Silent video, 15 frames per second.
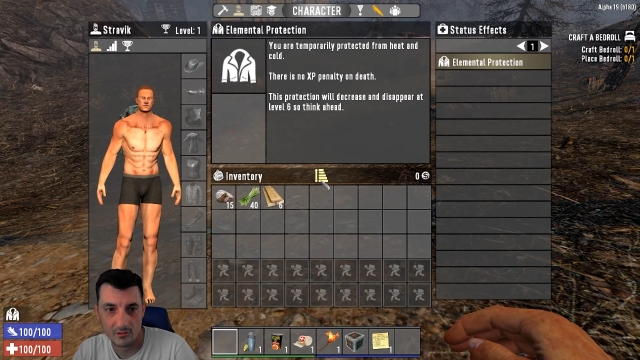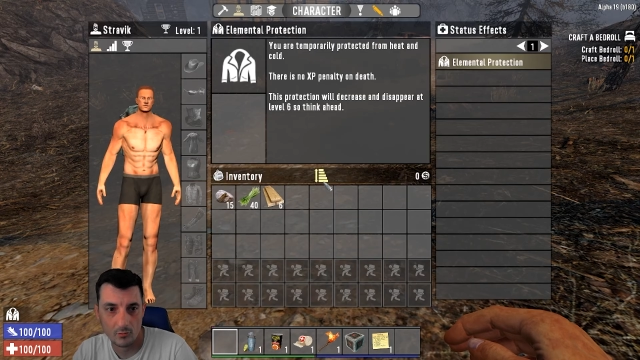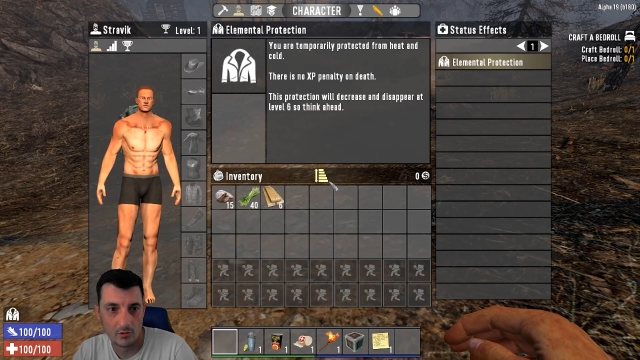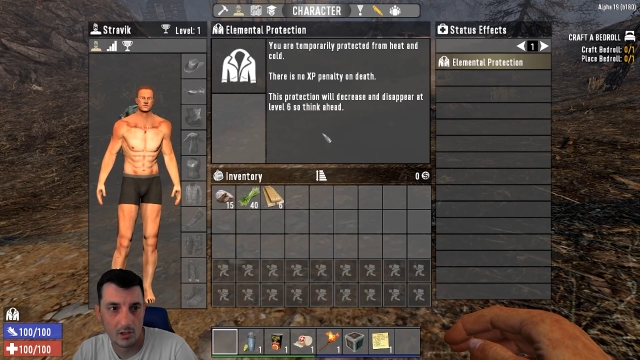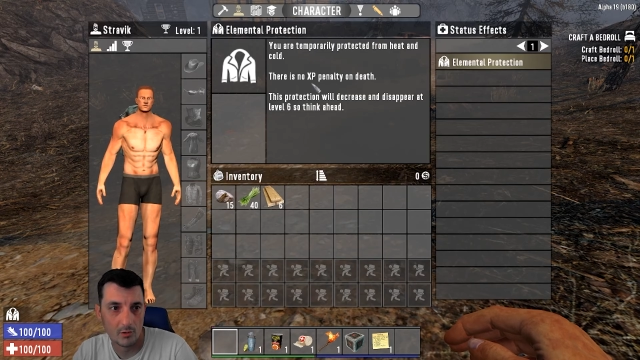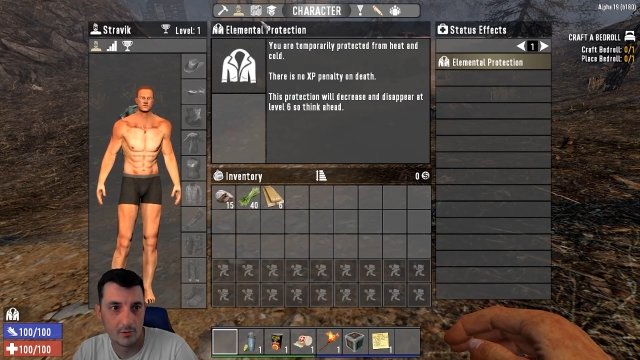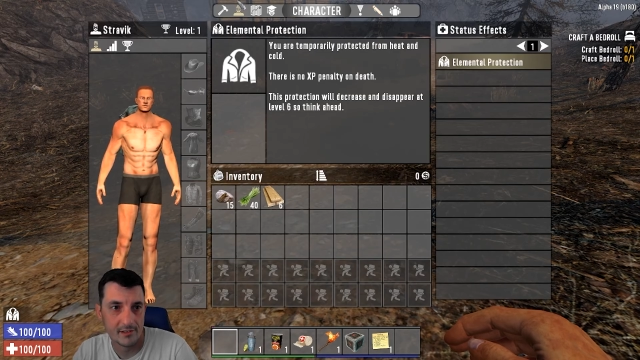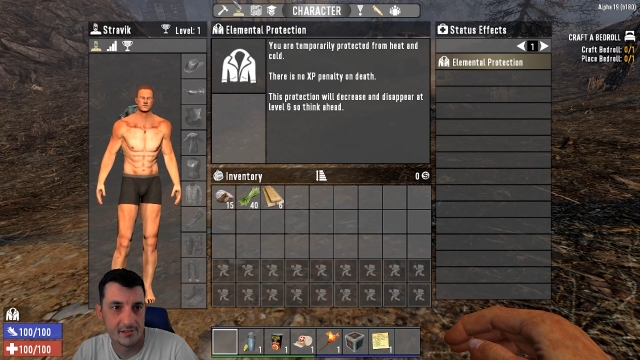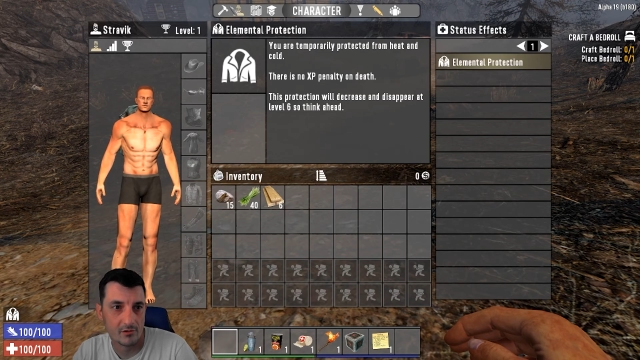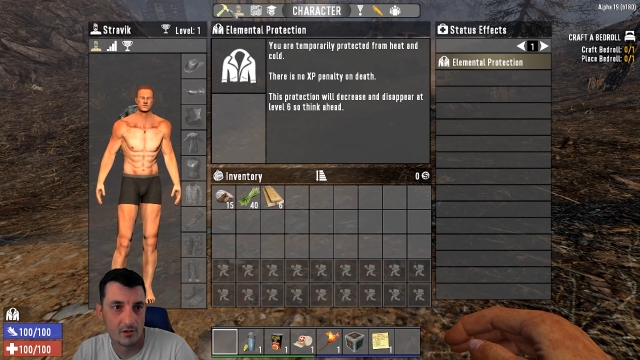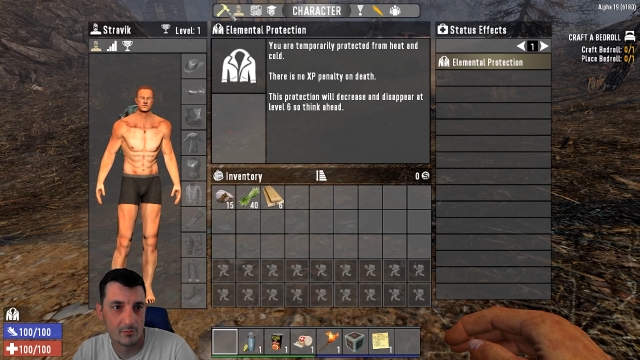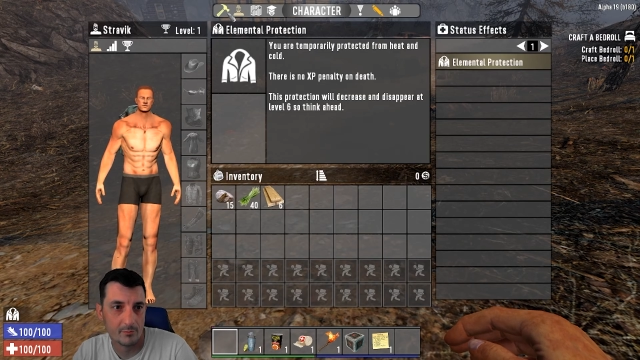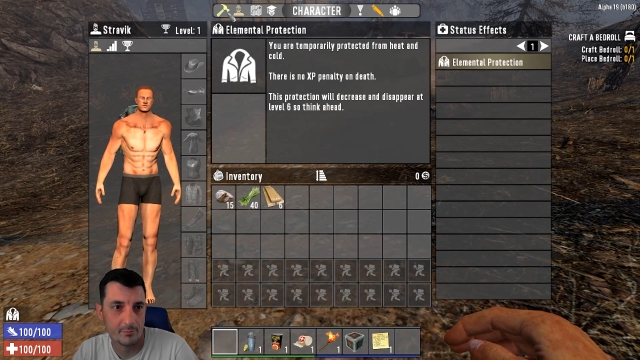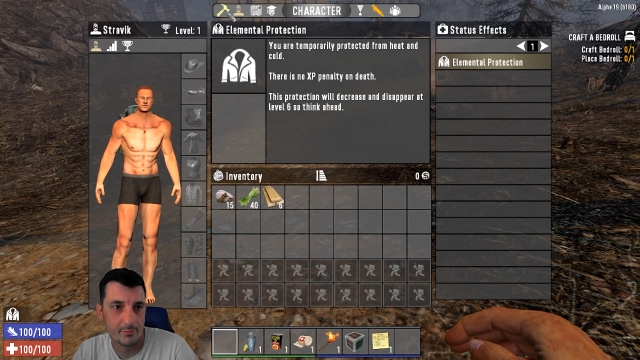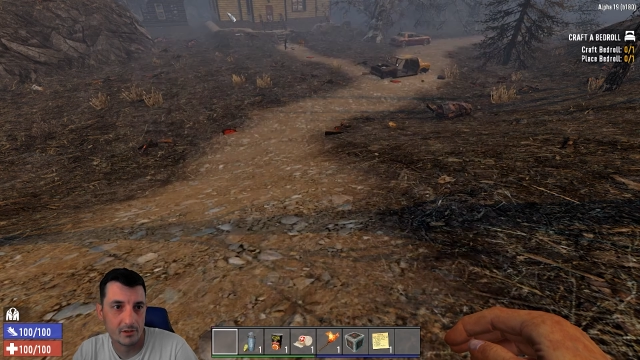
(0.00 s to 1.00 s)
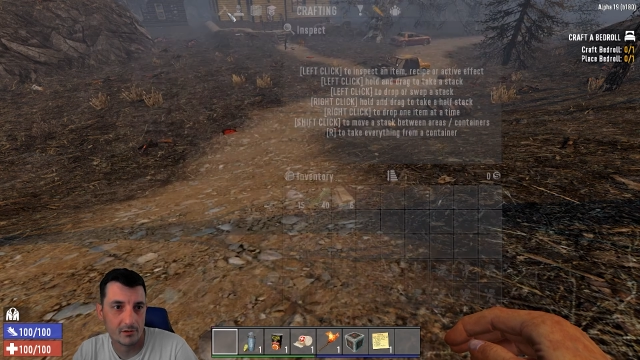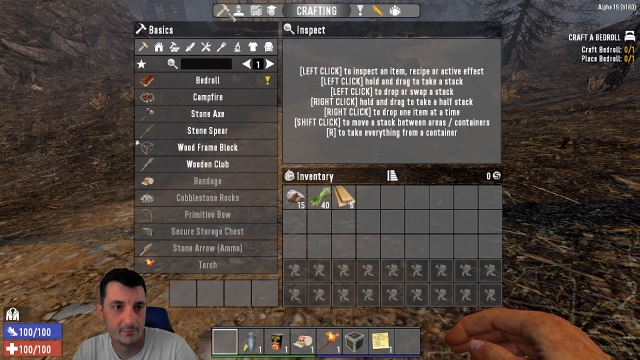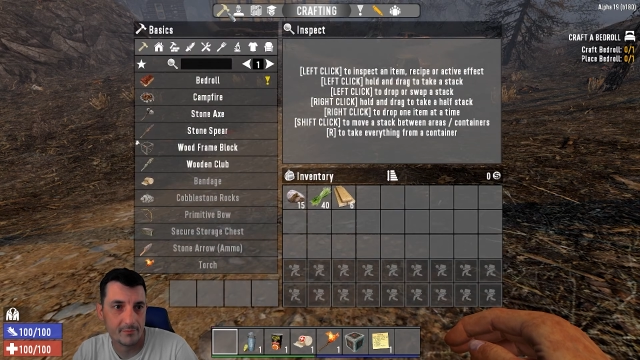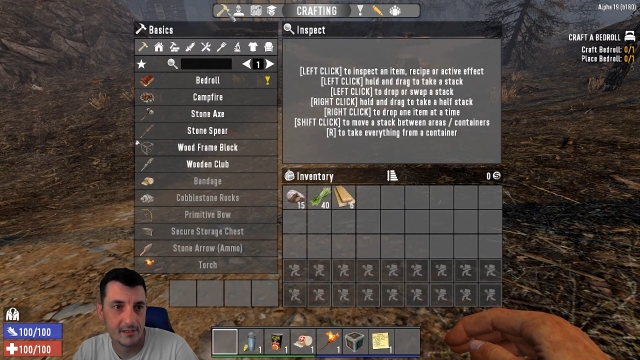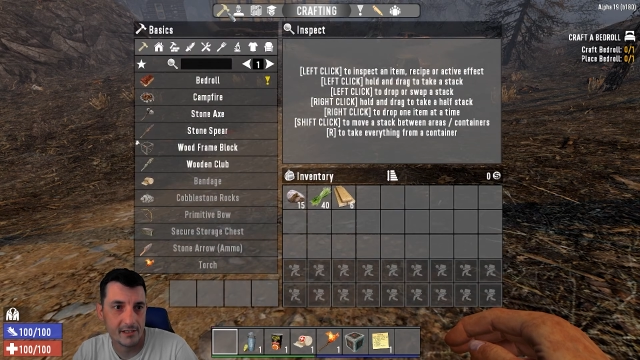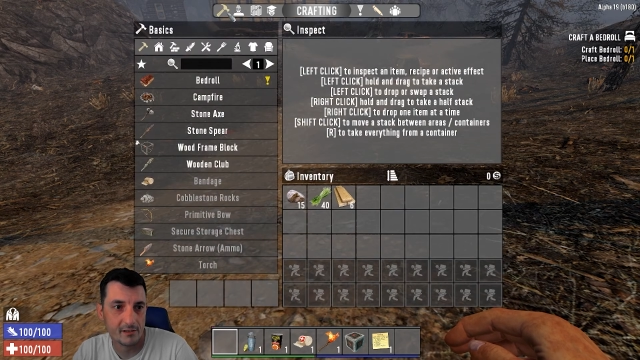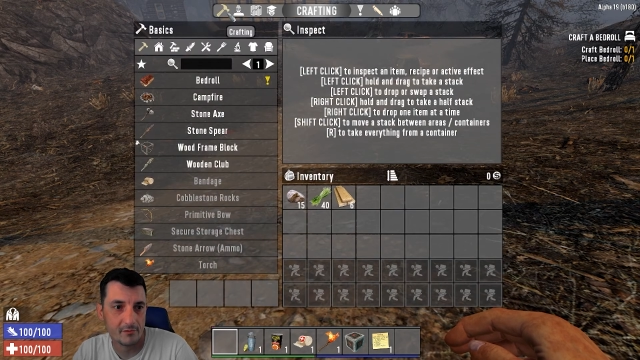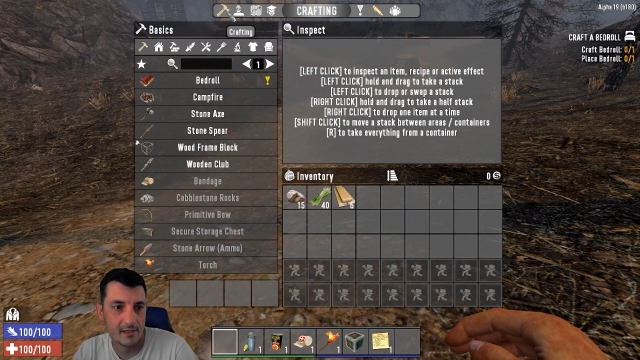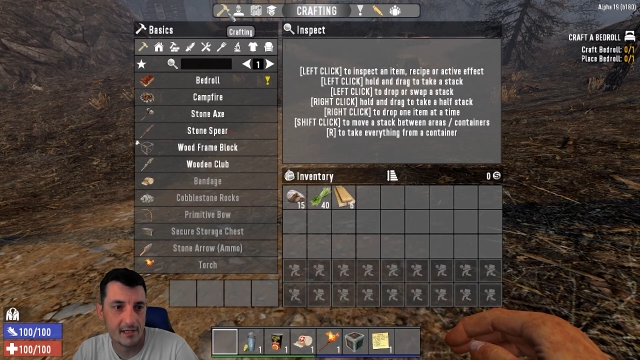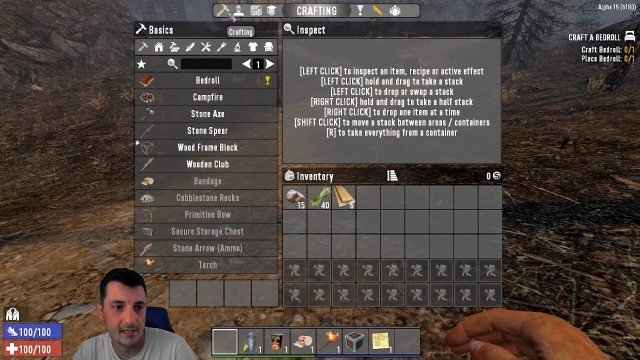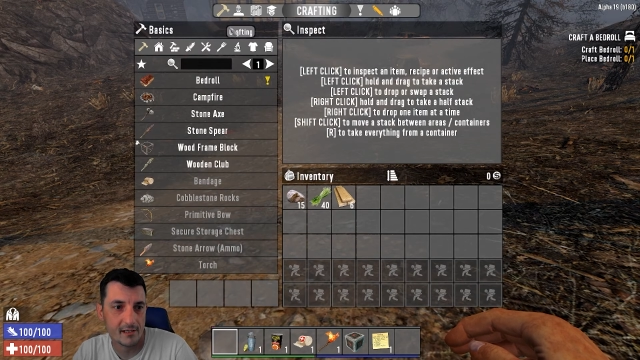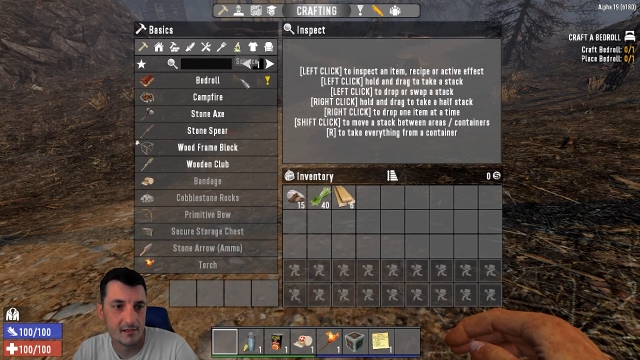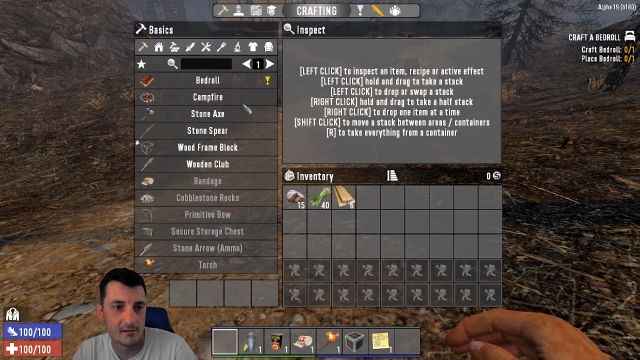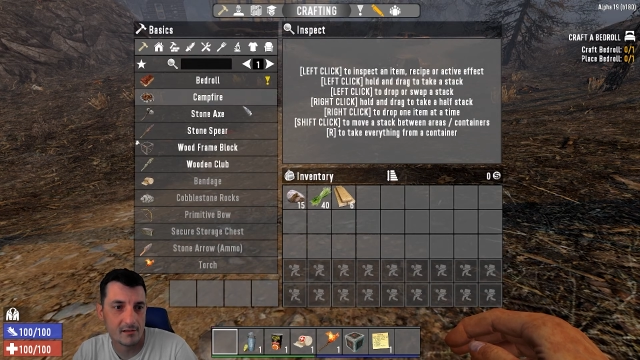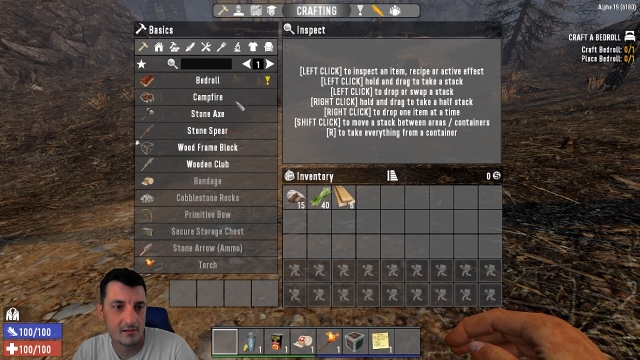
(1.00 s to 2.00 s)
we'll go into our build menu
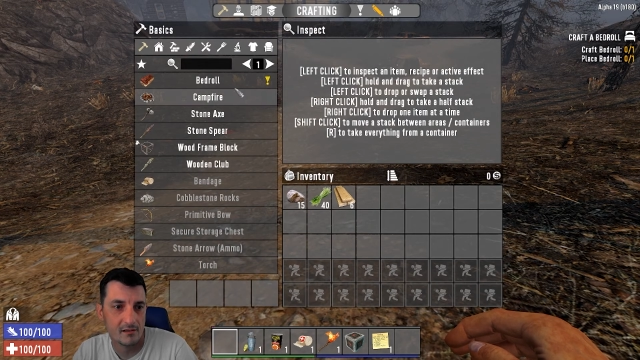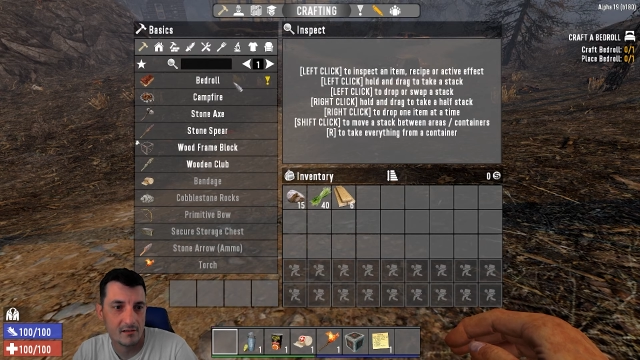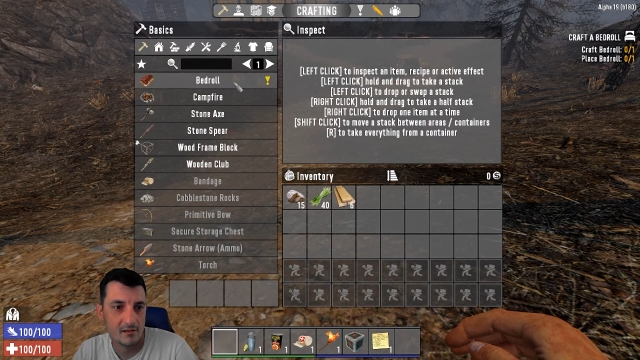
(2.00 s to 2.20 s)
here,